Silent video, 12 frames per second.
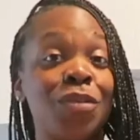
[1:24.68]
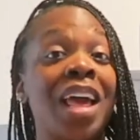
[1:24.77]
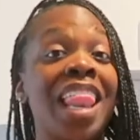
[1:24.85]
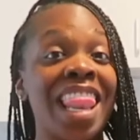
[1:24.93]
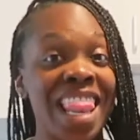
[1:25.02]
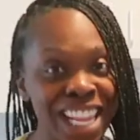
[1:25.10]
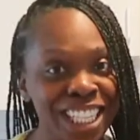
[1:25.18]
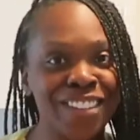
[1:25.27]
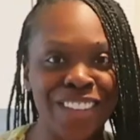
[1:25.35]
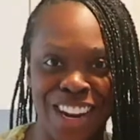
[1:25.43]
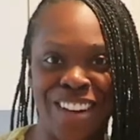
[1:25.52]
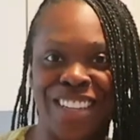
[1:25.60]
what this
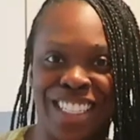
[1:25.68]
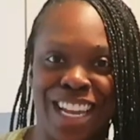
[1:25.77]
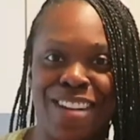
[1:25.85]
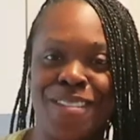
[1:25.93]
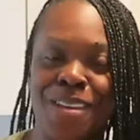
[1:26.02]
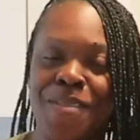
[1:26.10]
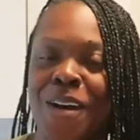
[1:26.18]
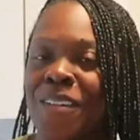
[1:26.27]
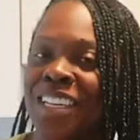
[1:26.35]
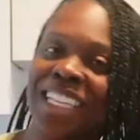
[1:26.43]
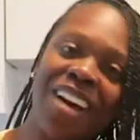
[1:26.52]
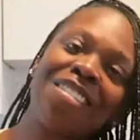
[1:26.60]
video is going to be about,
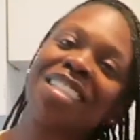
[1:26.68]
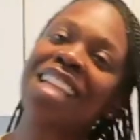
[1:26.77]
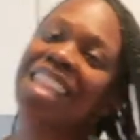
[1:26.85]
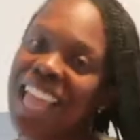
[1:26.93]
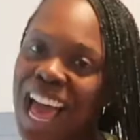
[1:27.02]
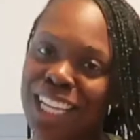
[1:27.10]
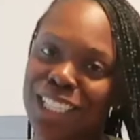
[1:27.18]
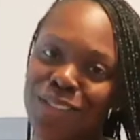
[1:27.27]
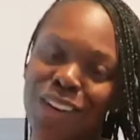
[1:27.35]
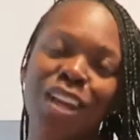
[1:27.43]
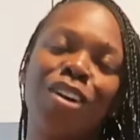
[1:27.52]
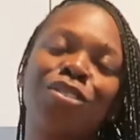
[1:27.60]
because that was the last
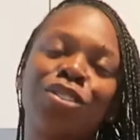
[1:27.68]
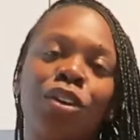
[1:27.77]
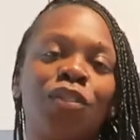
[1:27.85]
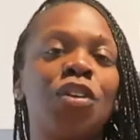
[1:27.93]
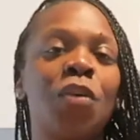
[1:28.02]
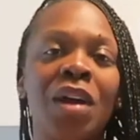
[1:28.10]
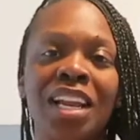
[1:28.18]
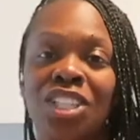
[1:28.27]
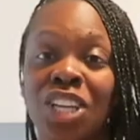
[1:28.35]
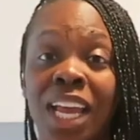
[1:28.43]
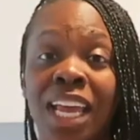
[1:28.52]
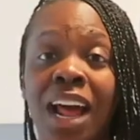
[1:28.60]
video. So if you want to
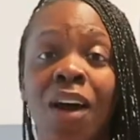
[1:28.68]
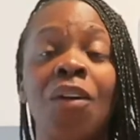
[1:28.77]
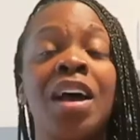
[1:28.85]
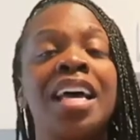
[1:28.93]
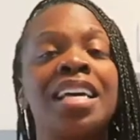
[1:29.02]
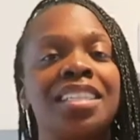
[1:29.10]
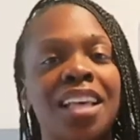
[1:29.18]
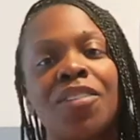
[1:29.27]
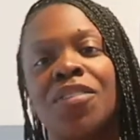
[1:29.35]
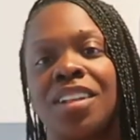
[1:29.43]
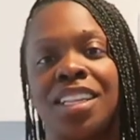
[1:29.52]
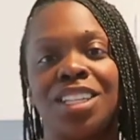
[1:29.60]
check it out,
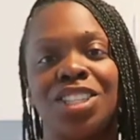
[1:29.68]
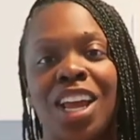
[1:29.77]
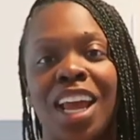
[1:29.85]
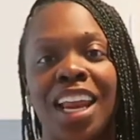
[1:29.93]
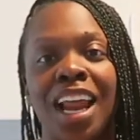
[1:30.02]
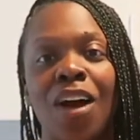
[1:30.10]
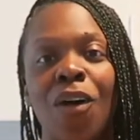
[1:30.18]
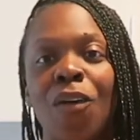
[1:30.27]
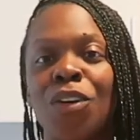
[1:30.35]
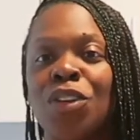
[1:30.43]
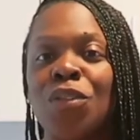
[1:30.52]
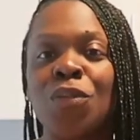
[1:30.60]
definitely check it
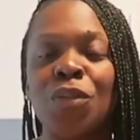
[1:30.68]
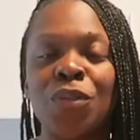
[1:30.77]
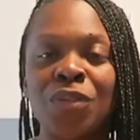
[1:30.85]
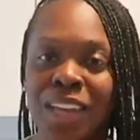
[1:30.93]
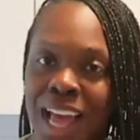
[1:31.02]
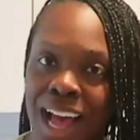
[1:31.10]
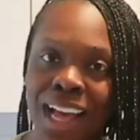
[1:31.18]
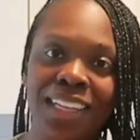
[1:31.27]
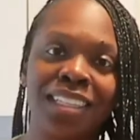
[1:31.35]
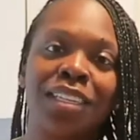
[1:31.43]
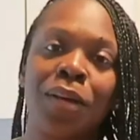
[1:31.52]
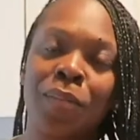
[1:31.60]
out. You will
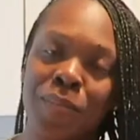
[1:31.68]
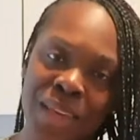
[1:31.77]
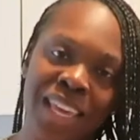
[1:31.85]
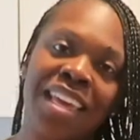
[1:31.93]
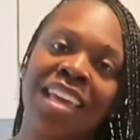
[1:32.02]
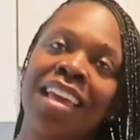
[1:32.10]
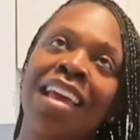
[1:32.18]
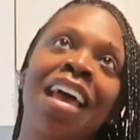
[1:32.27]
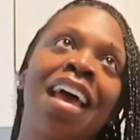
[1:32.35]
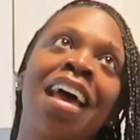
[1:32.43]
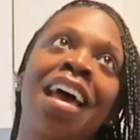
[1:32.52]
not be